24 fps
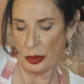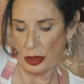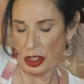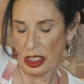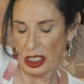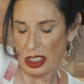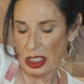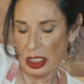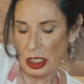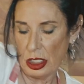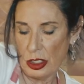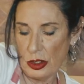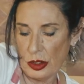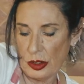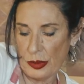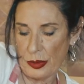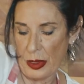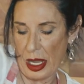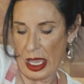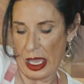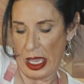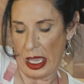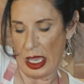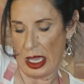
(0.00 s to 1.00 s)
just gonna use
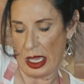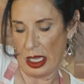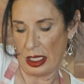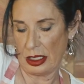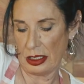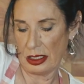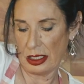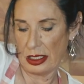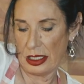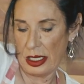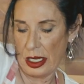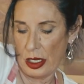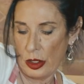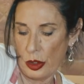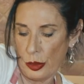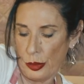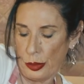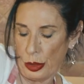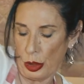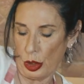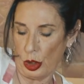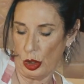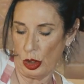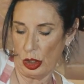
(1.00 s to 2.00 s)
my hands now to
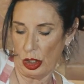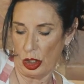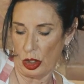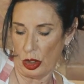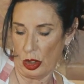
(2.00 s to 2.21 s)
pull it